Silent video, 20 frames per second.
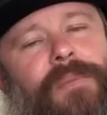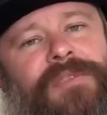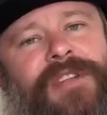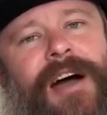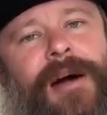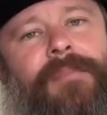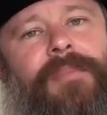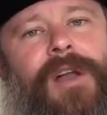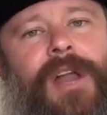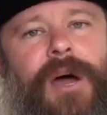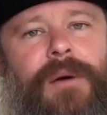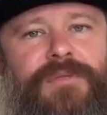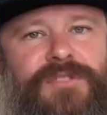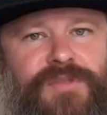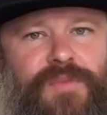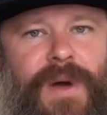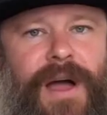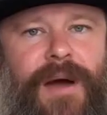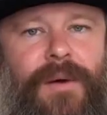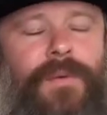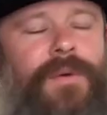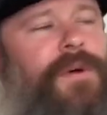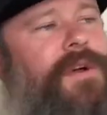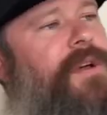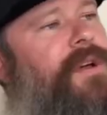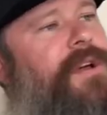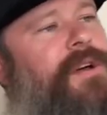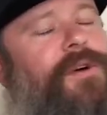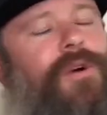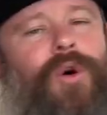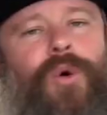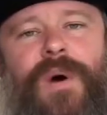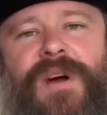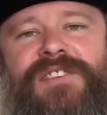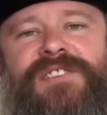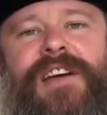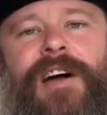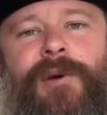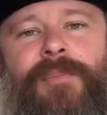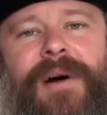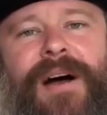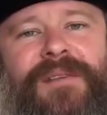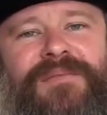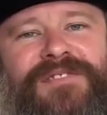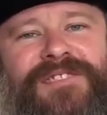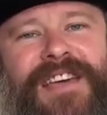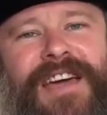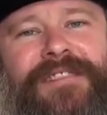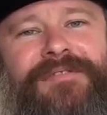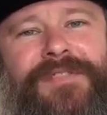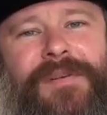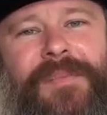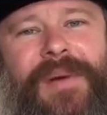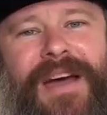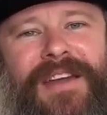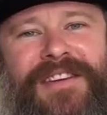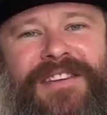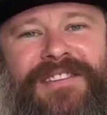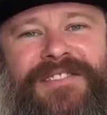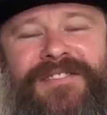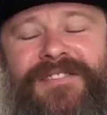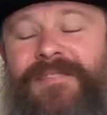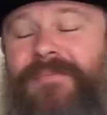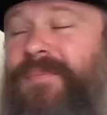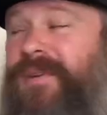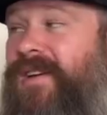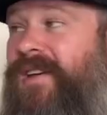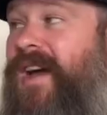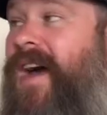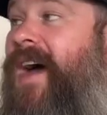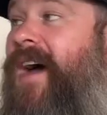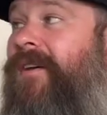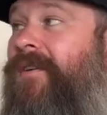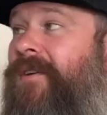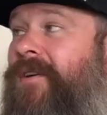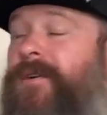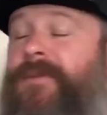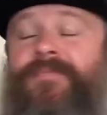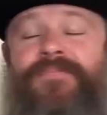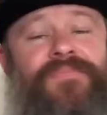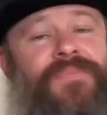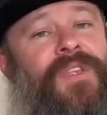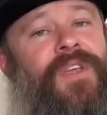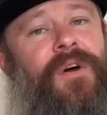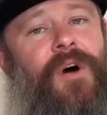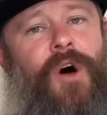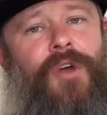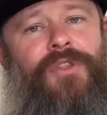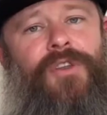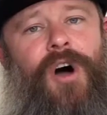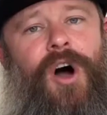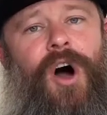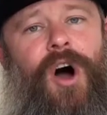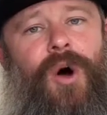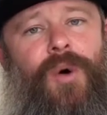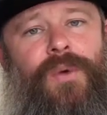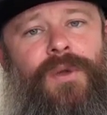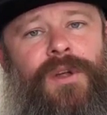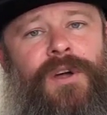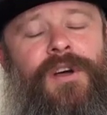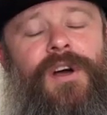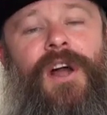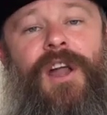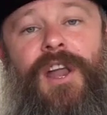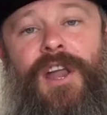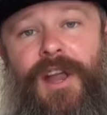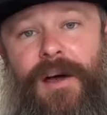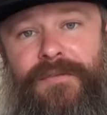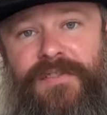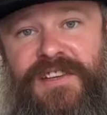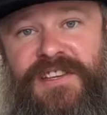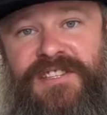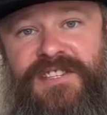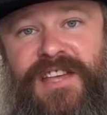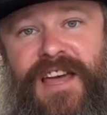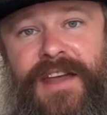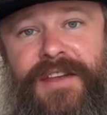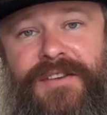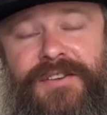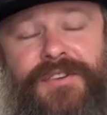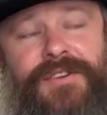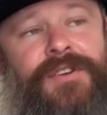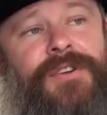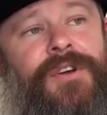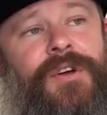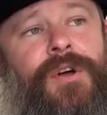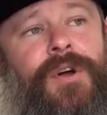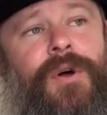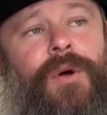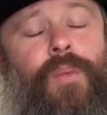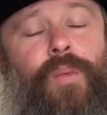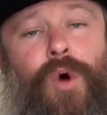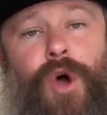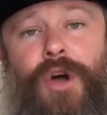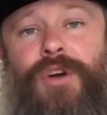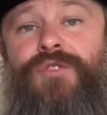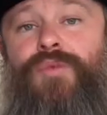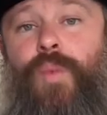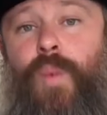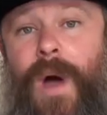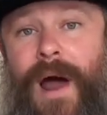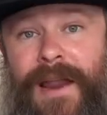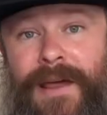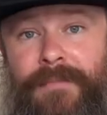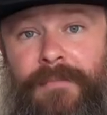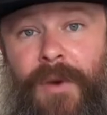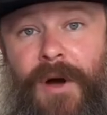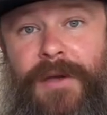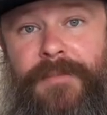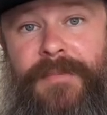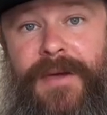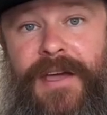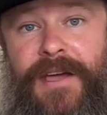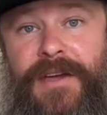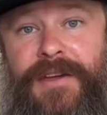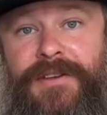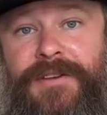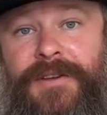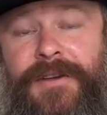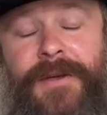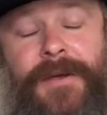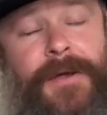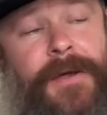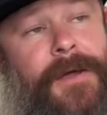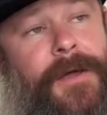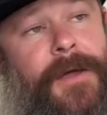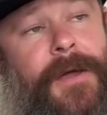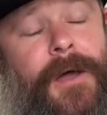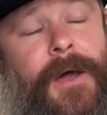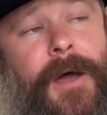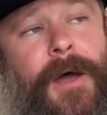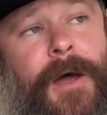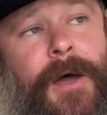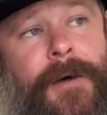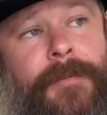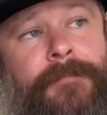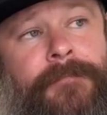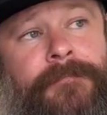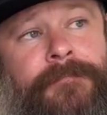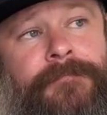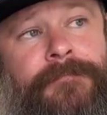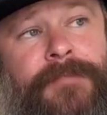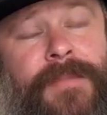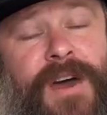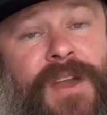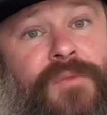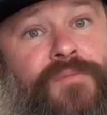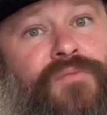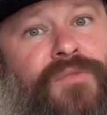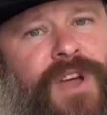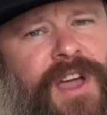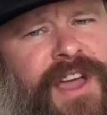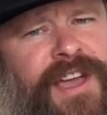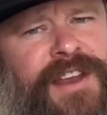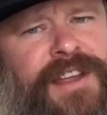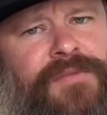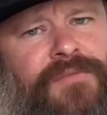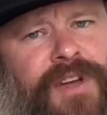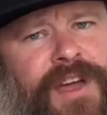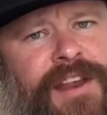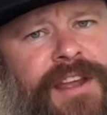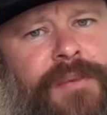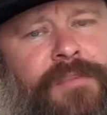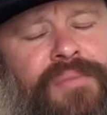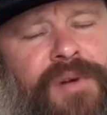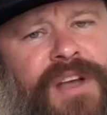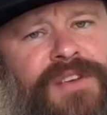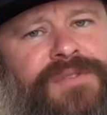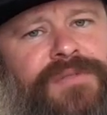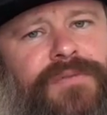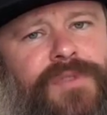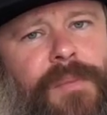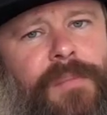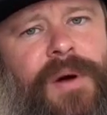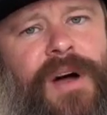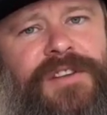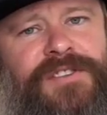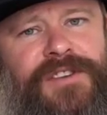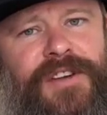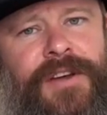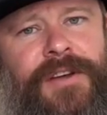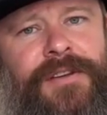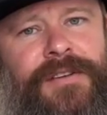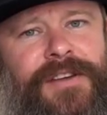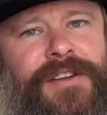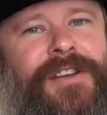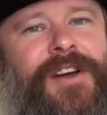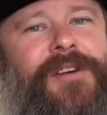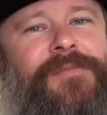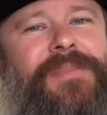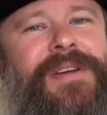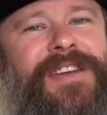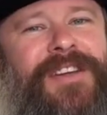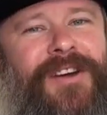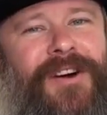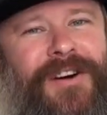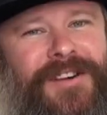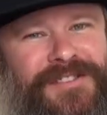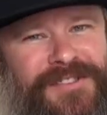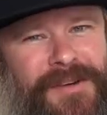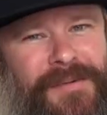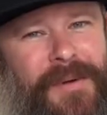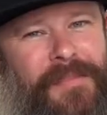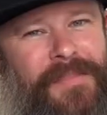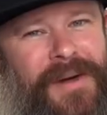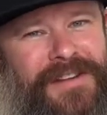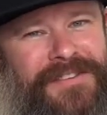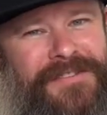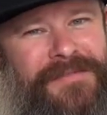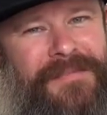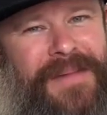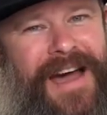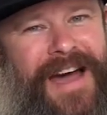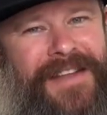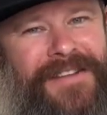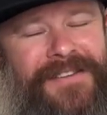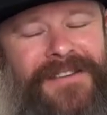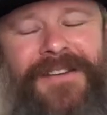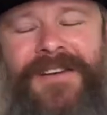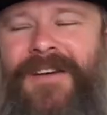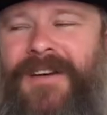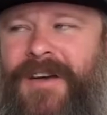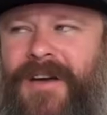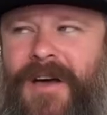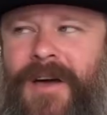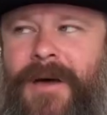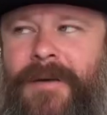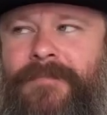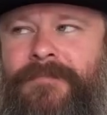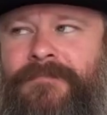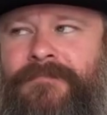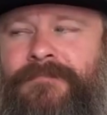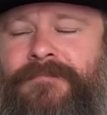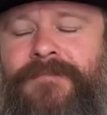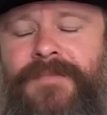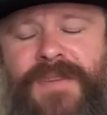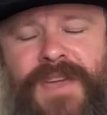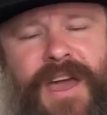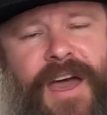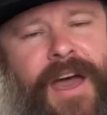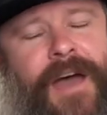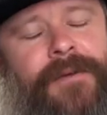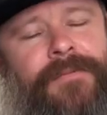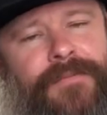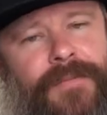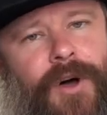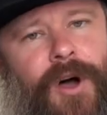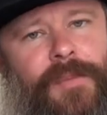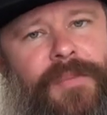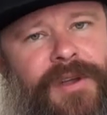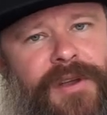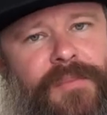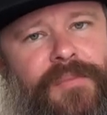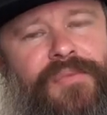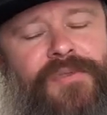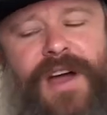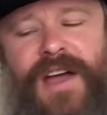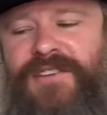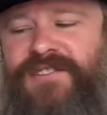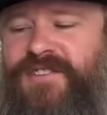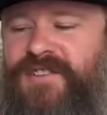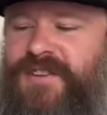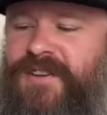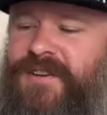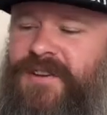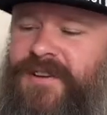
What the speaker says: down below as well. Always help out, save the pennies. But yeah, on the whole, a lovely scent, worked well in my beard, and I'm really, really impressed with the butter. You know me, guys, I'm a butter man. Yeah, I've been impressed.